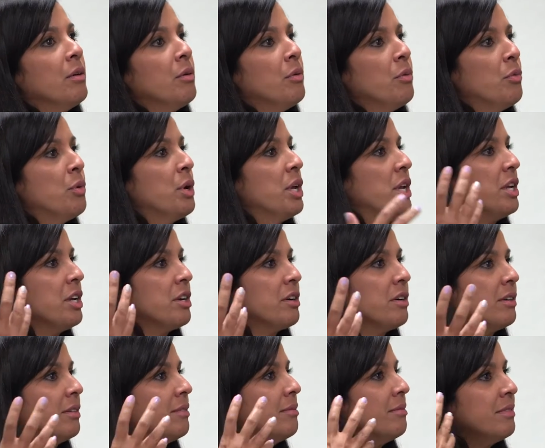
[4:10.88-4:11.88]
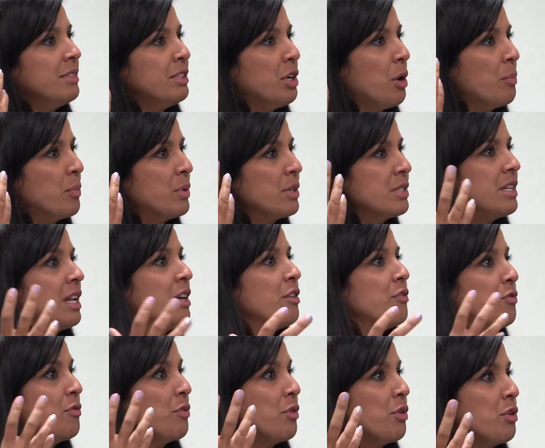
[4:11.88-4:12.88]
we hear numbers like
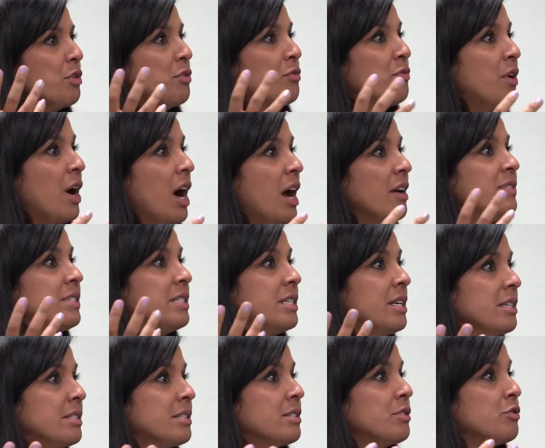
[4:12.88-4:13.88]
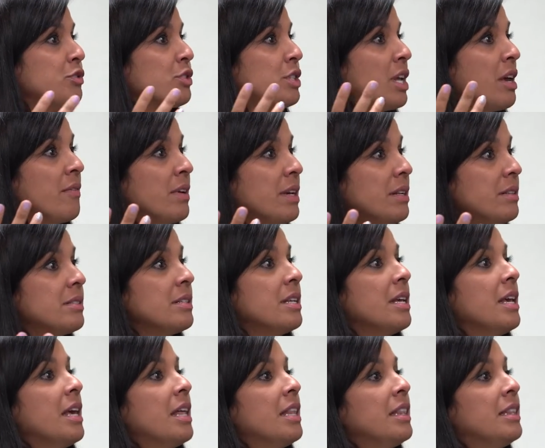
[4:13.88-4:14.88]
4, 5, 6, or 7.
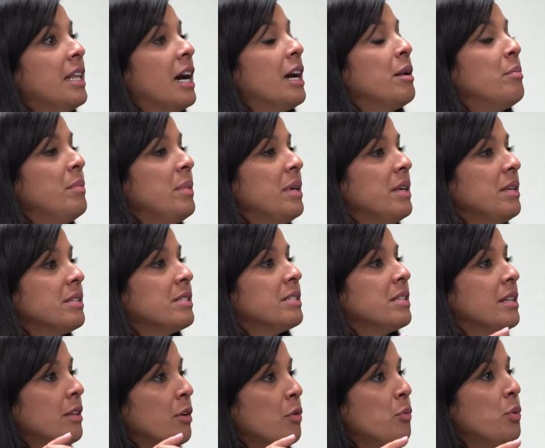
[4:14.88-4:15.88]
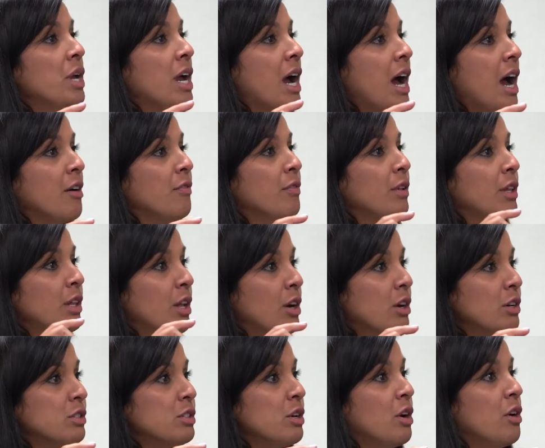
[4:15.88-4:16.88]
That means we have
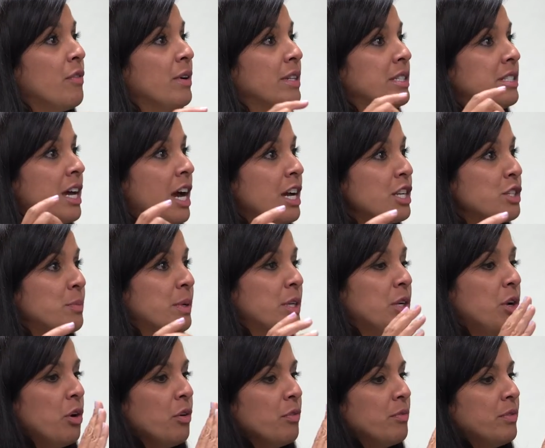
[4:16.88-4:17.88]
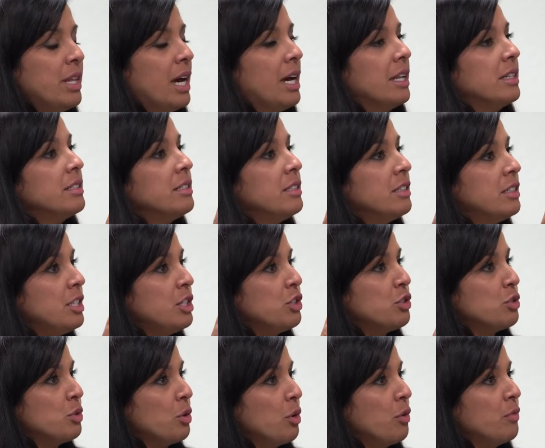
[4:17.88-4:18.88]
loss of attachment of that
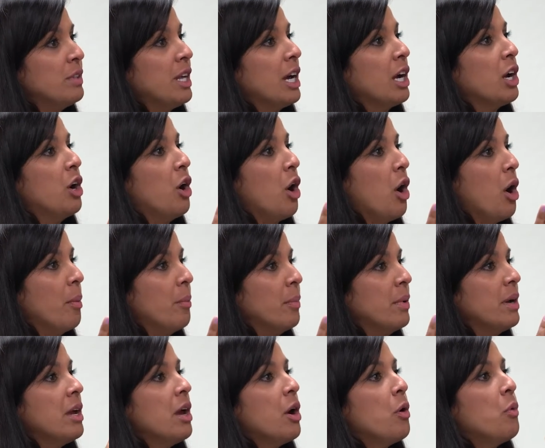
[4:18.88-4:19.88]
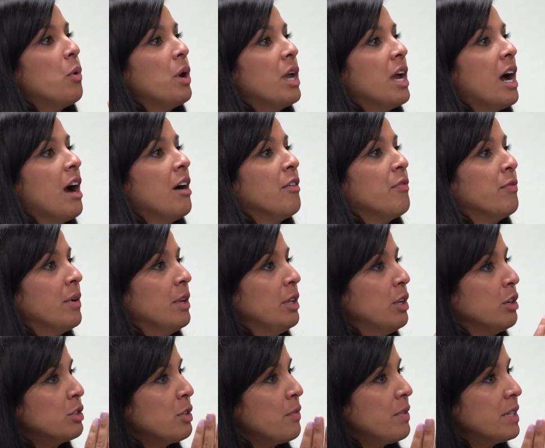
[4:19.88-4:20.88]
tissue, of that gum. We have
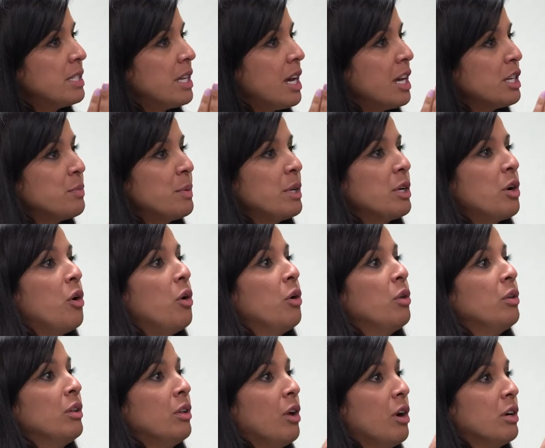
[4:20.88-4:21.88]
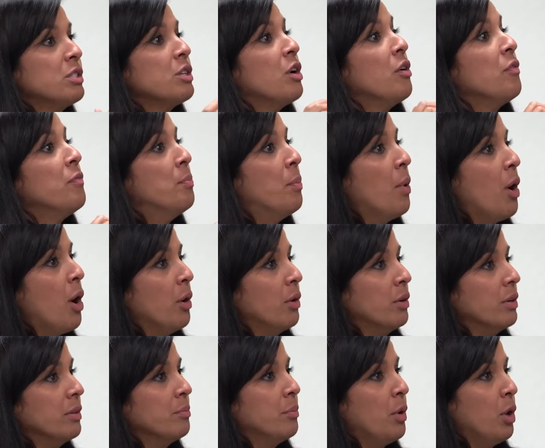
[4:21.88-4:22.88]
loss of attachment or loss of bone
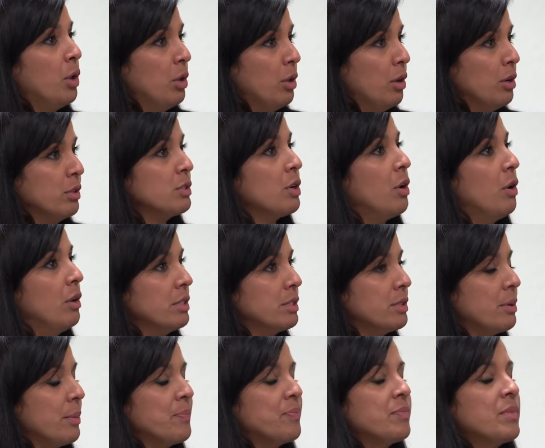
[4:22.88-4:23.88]
loss also.